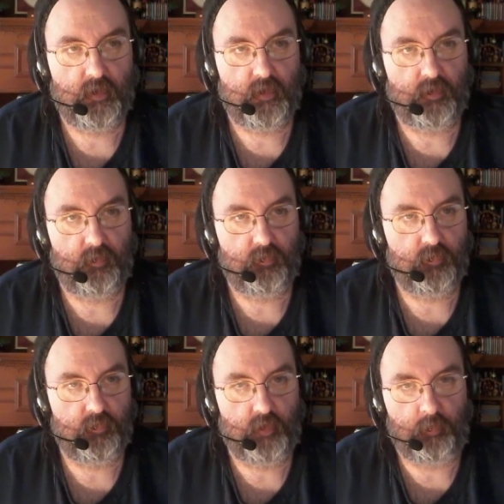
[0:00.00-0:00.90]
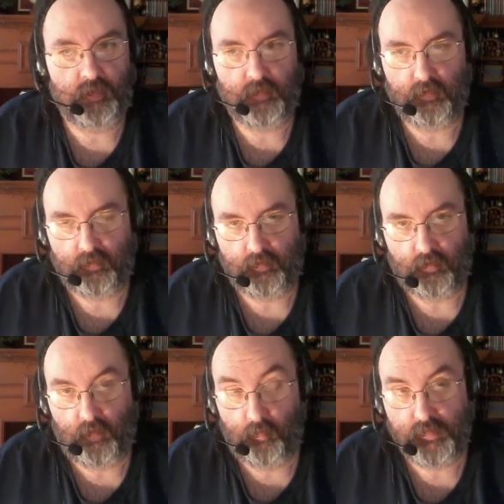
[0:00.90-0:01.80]
um, immediately,
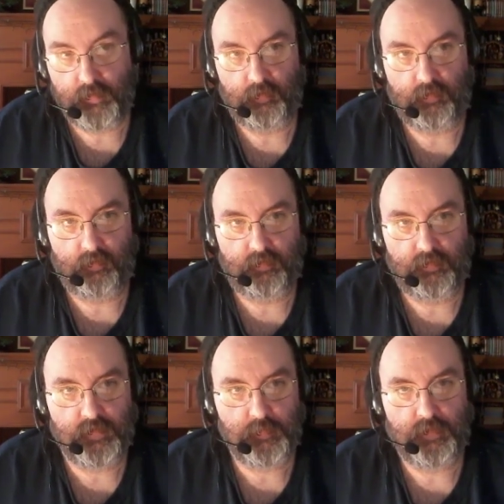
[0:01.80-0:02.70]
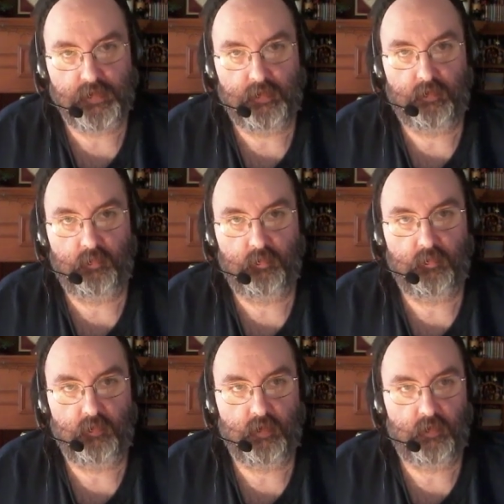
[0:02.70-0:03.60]
almost immediately, dismissing them,
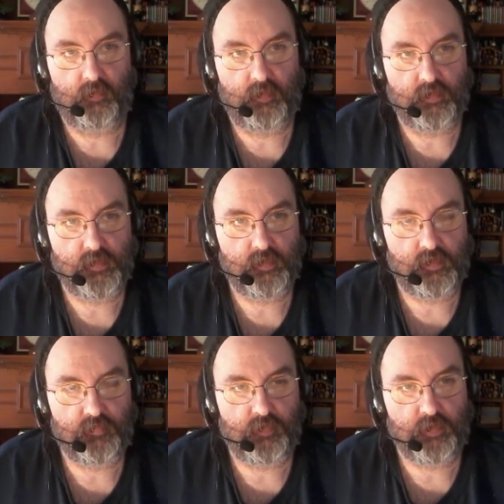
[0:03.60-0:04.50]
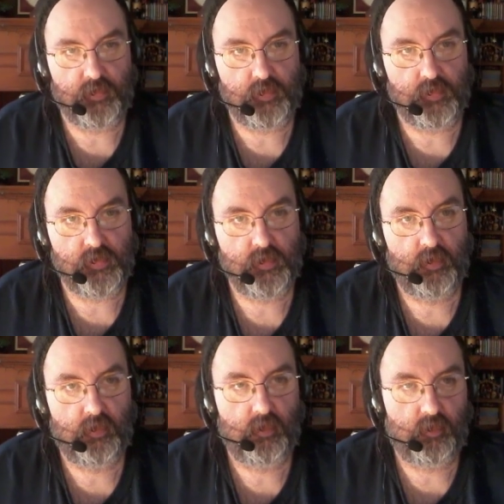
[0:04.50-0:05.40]
you know, as as fictitious,
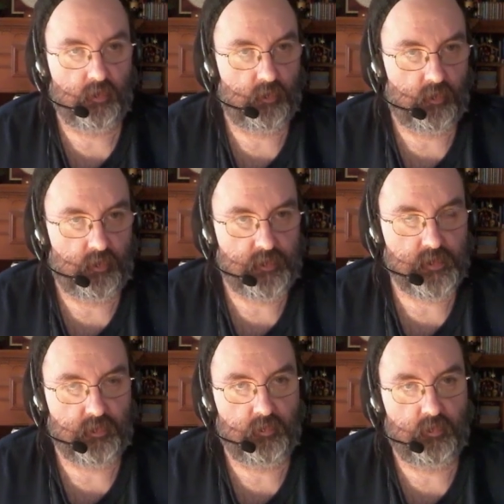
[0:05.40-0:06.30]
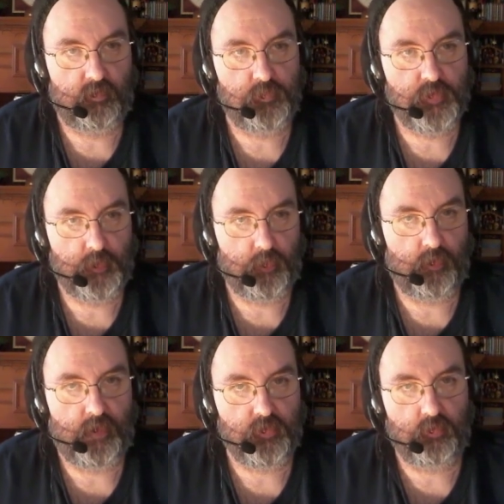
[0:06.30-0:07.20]
or or at least the the
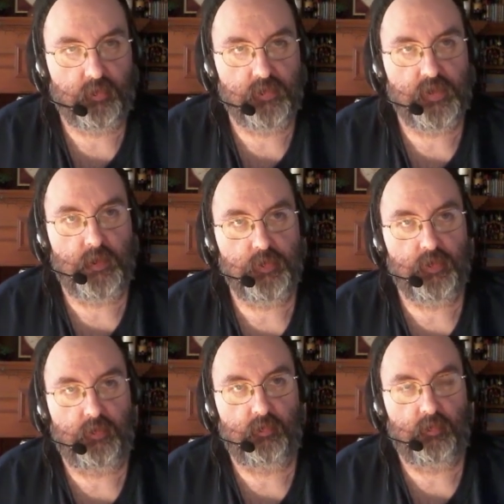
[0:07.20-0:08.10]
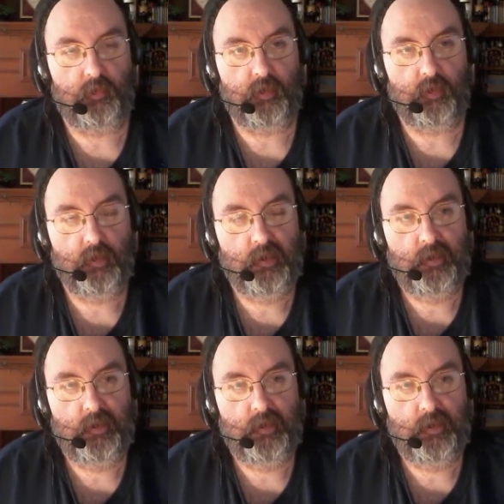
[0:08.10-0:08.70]
supernatural conception of them are.